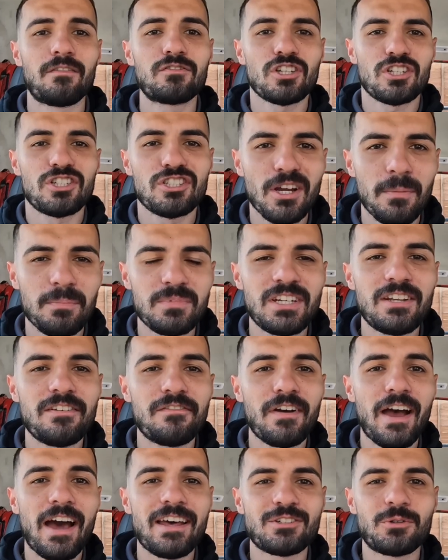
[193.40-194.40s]
just jumped in the
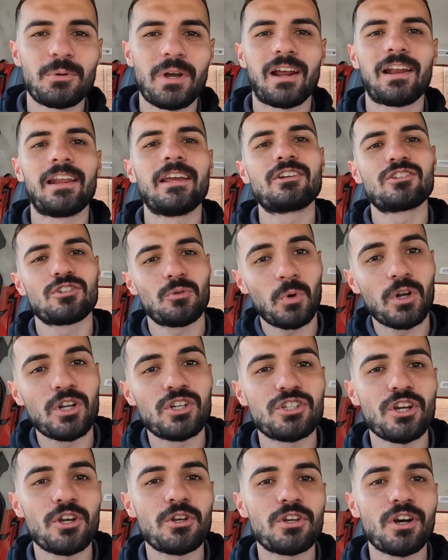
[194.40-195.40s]
van quickly because I want to
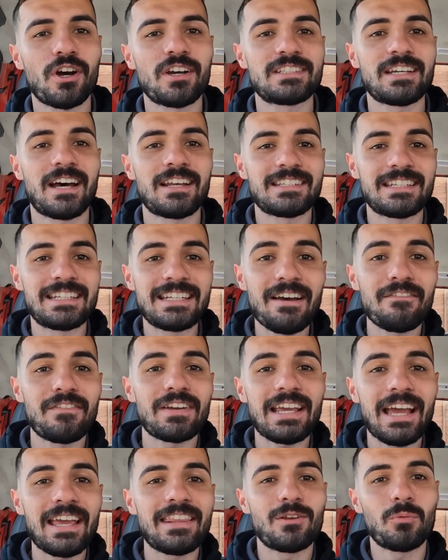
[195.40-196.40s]
show you guys how to
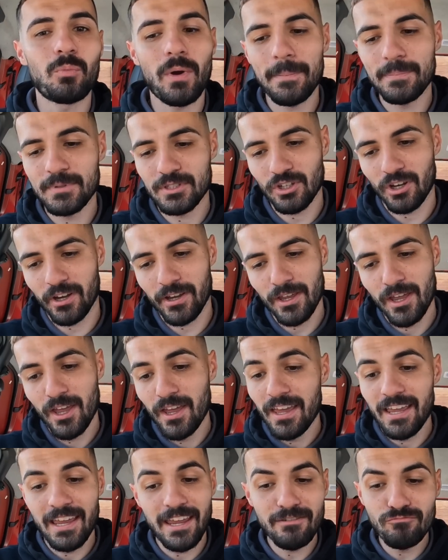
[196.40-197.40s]
navigate the website.
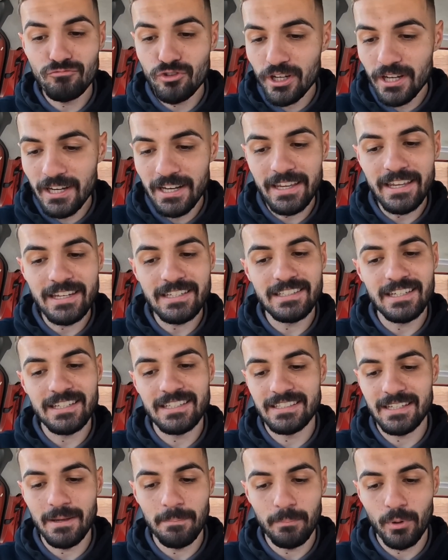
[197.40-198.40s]
It really is this
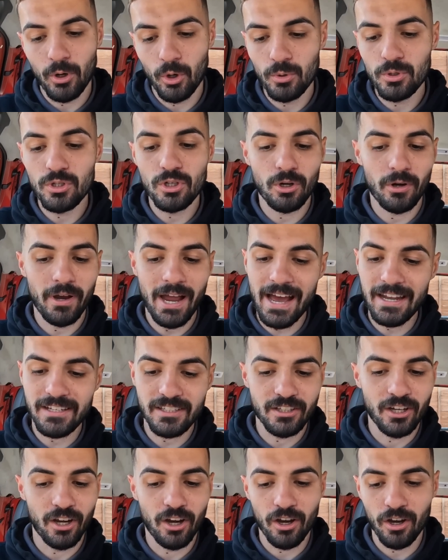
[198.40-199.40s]
simple. You've got to add a
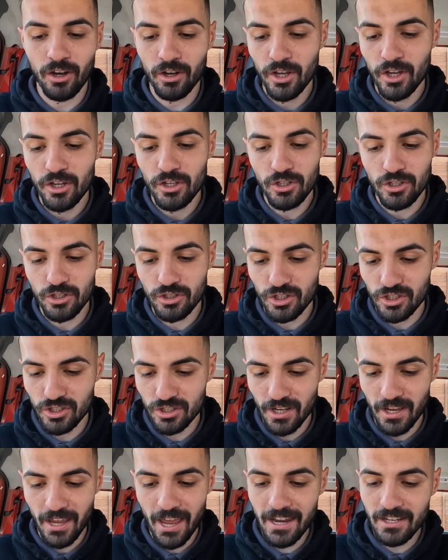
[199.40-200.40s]
car, you can
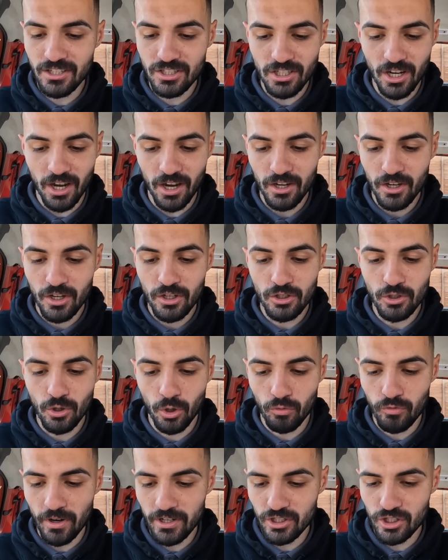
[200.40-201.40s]
just enter
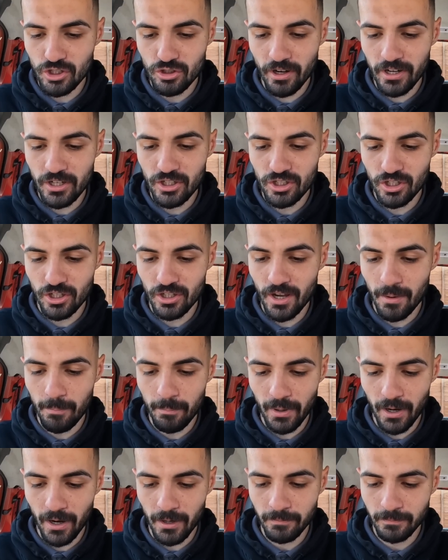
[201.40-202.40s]
your registration
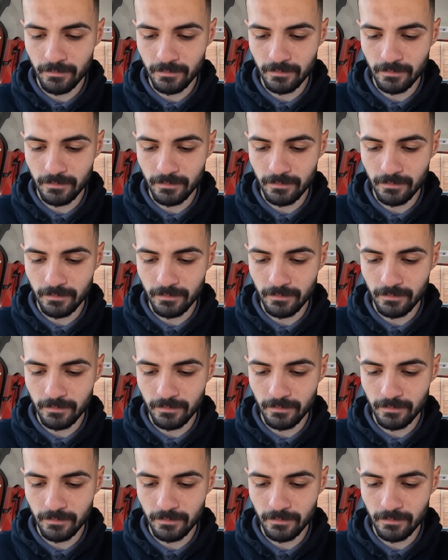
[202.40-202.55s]
number.